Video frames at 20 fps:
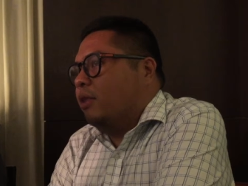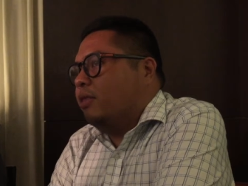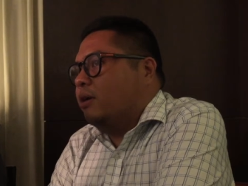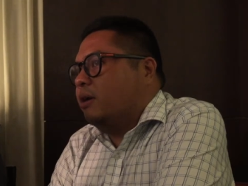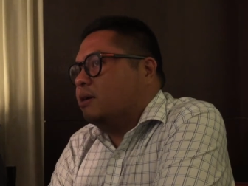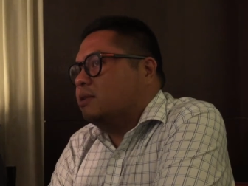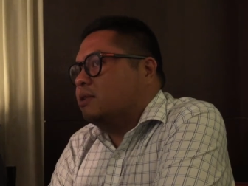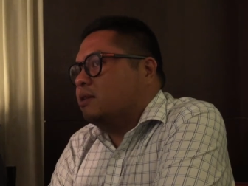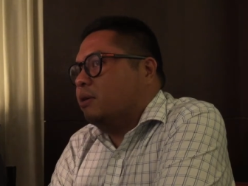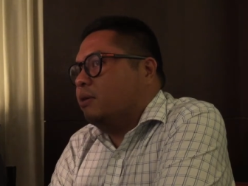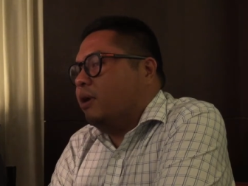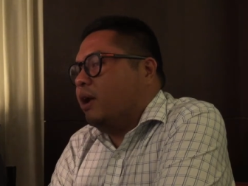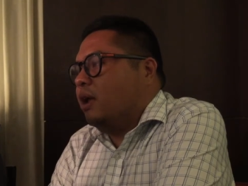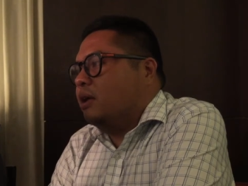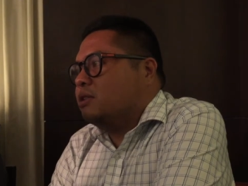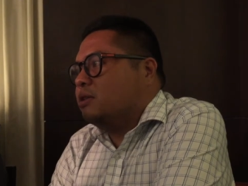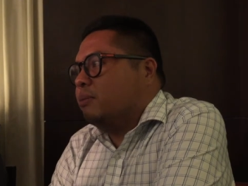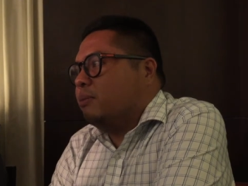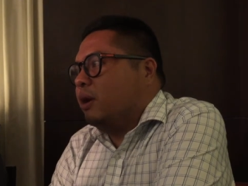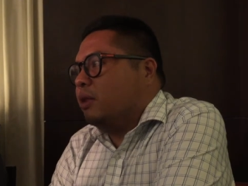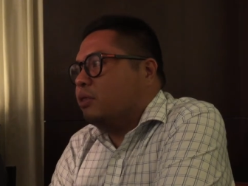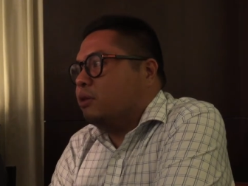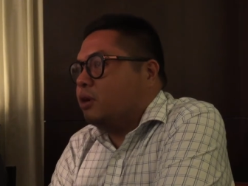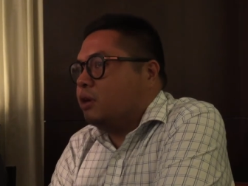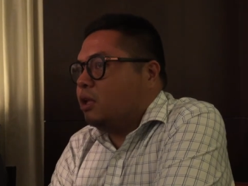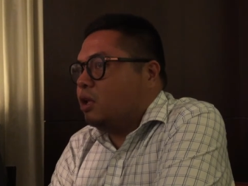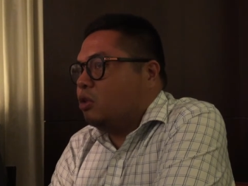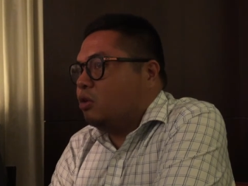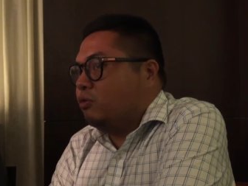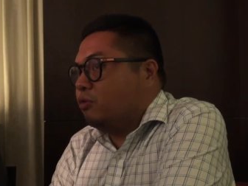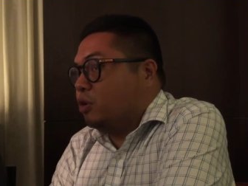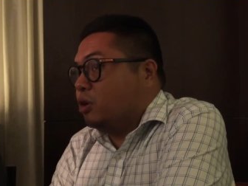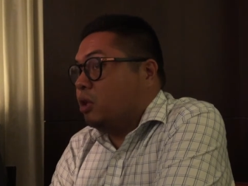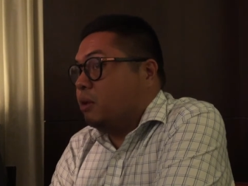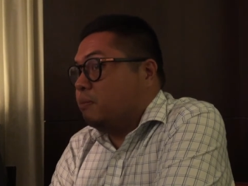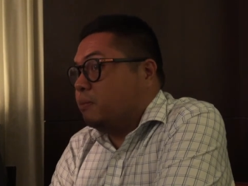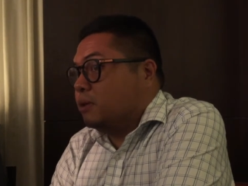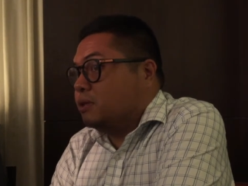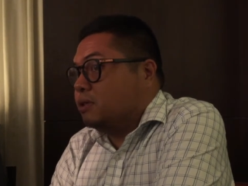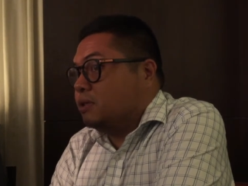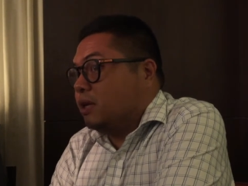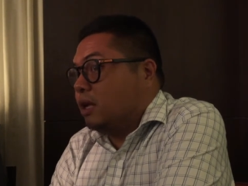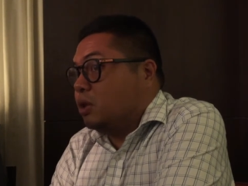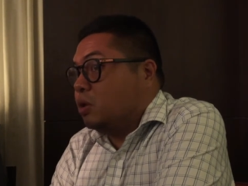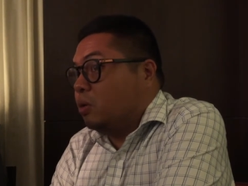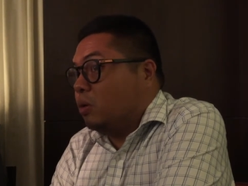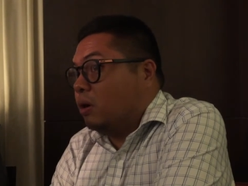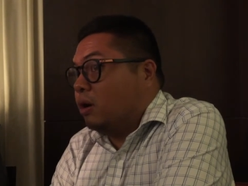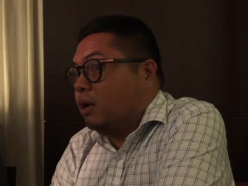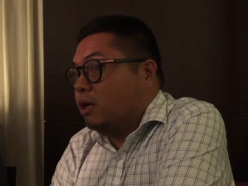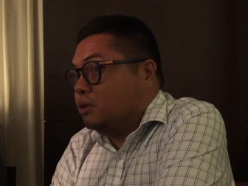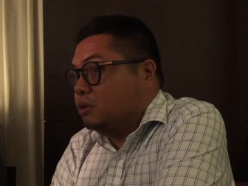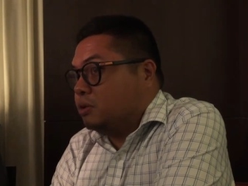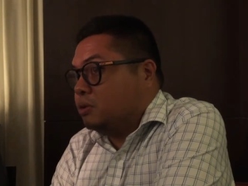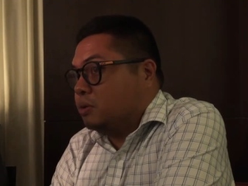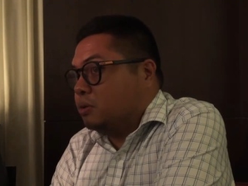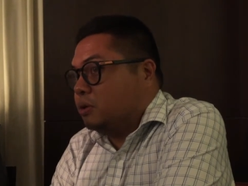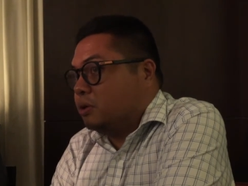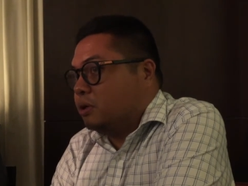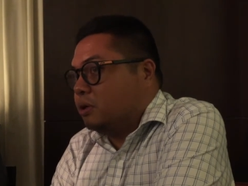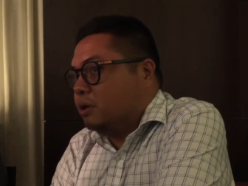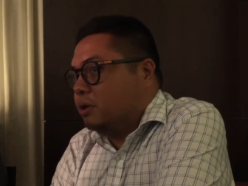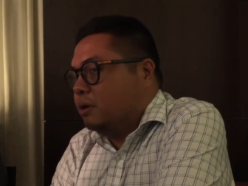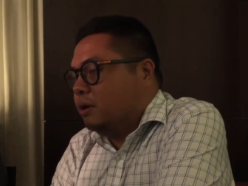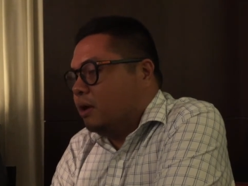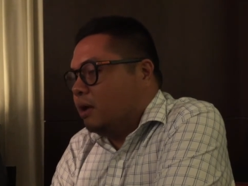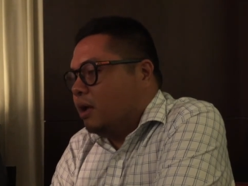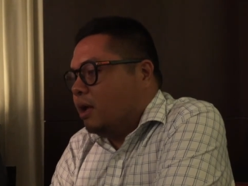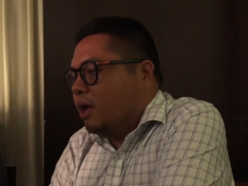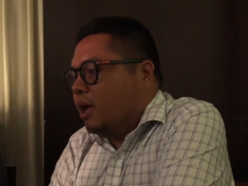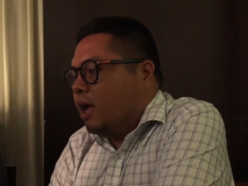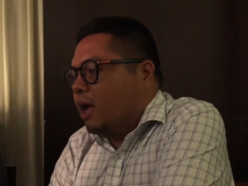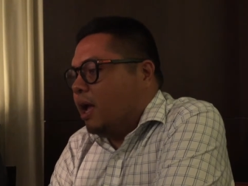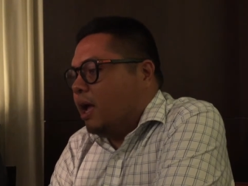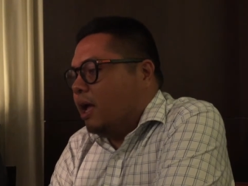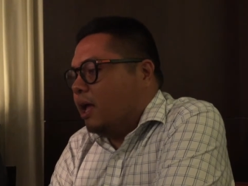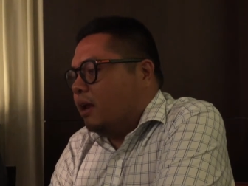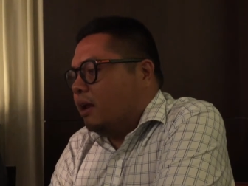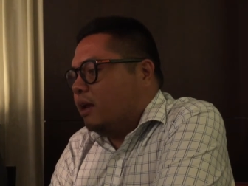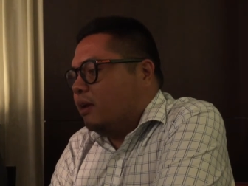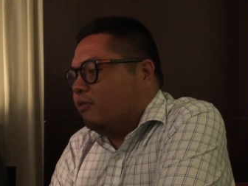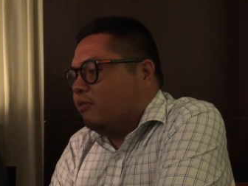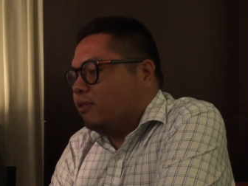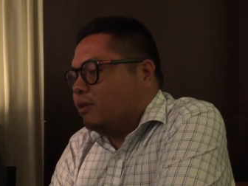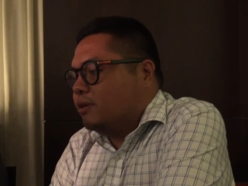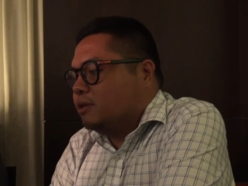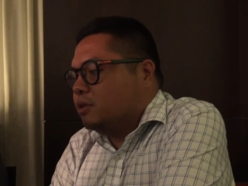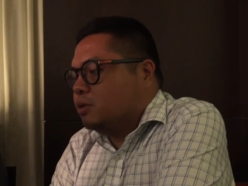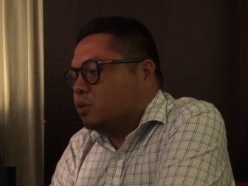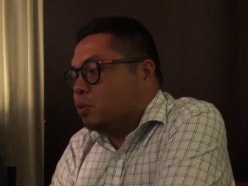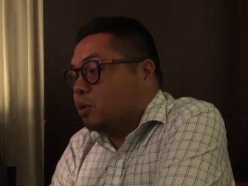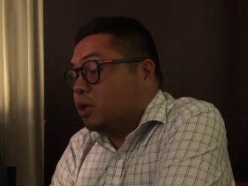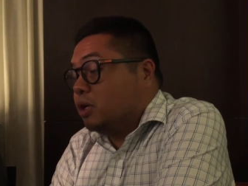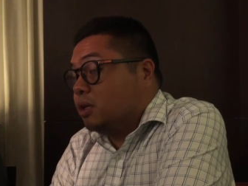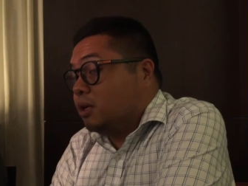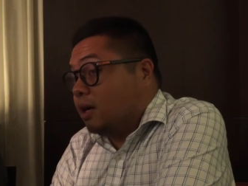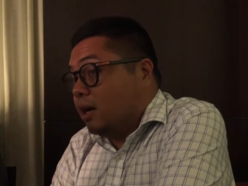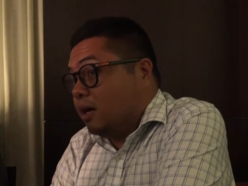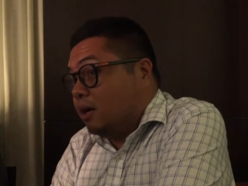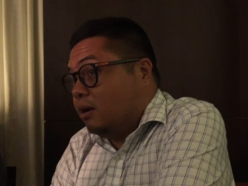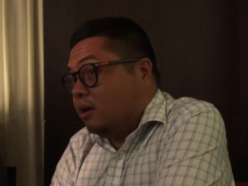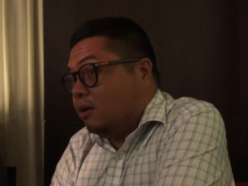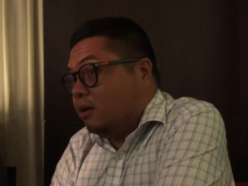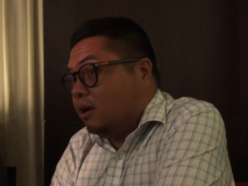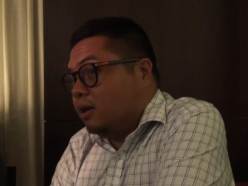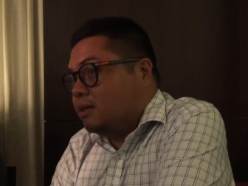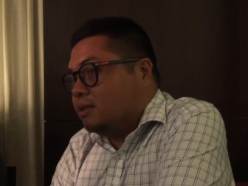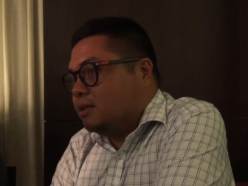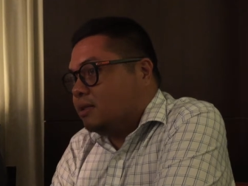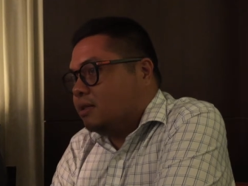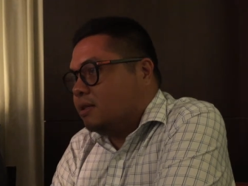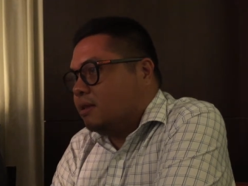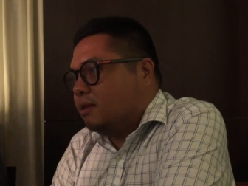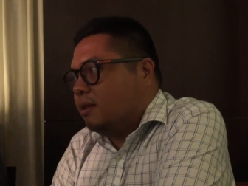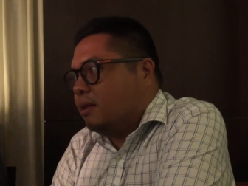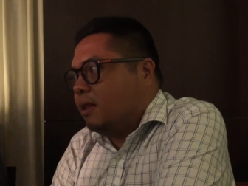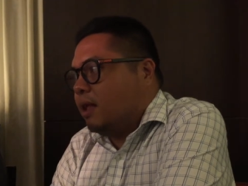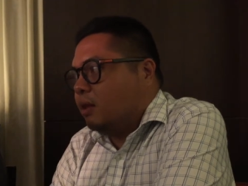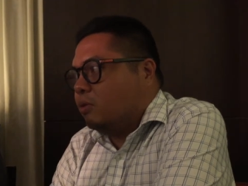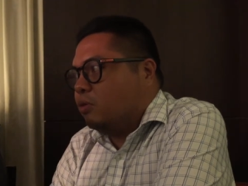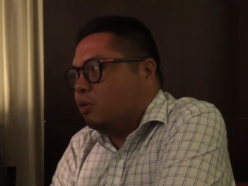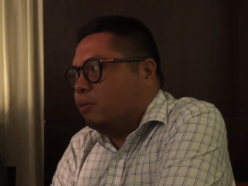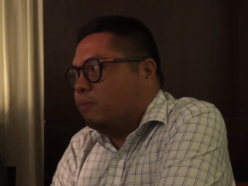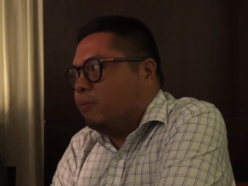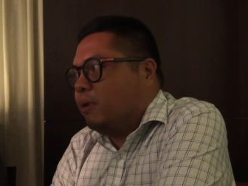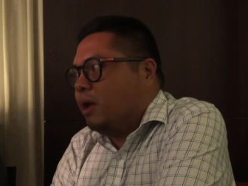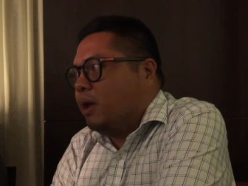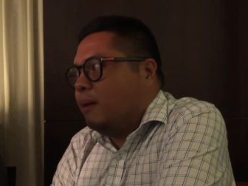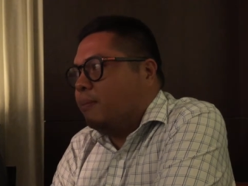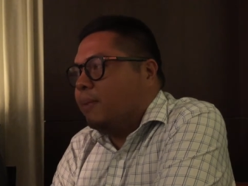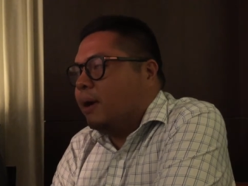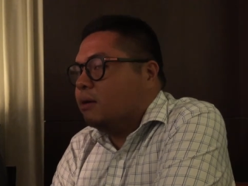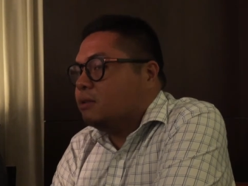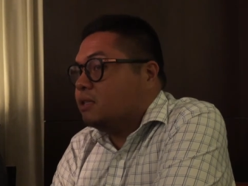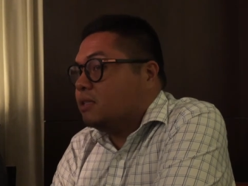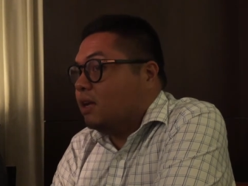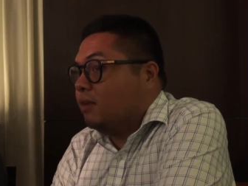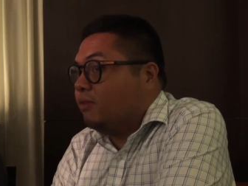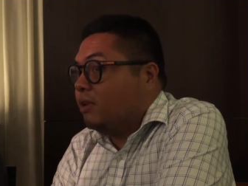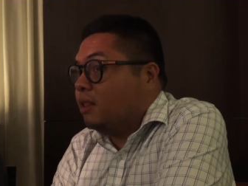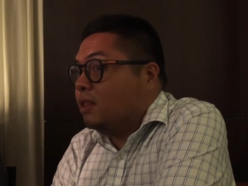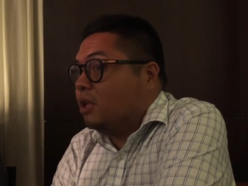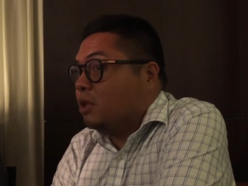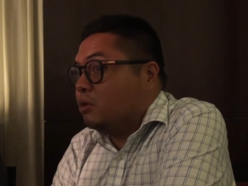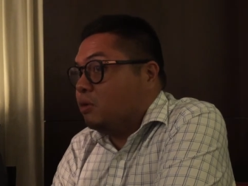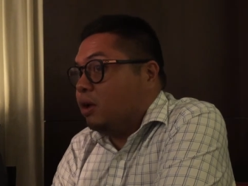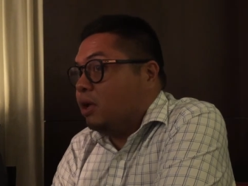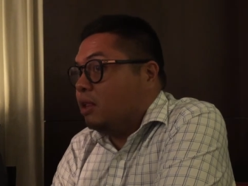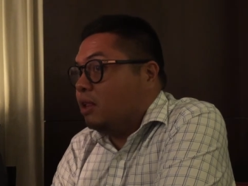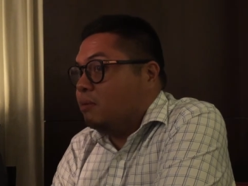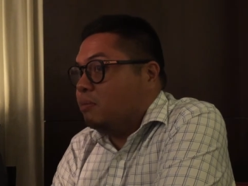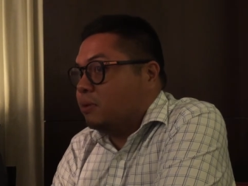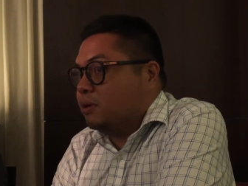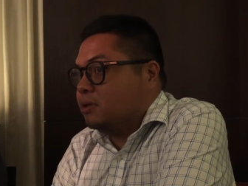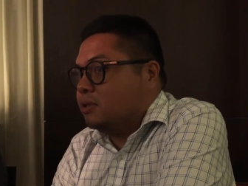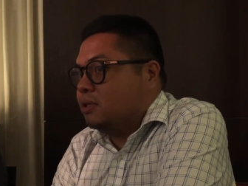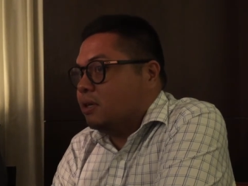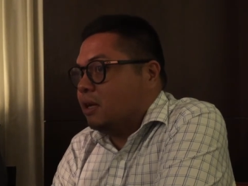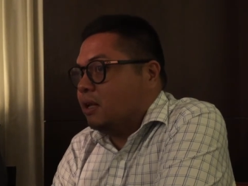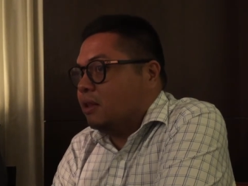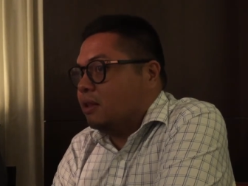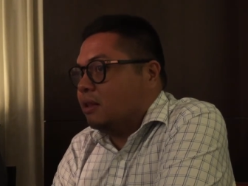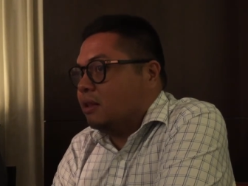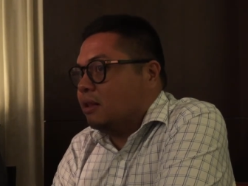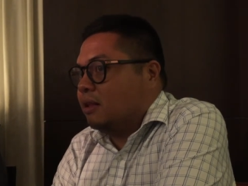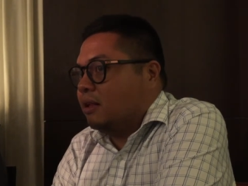there's a range about 30 to 40% who are insured, and in first world countries, that would be about 70 to 80%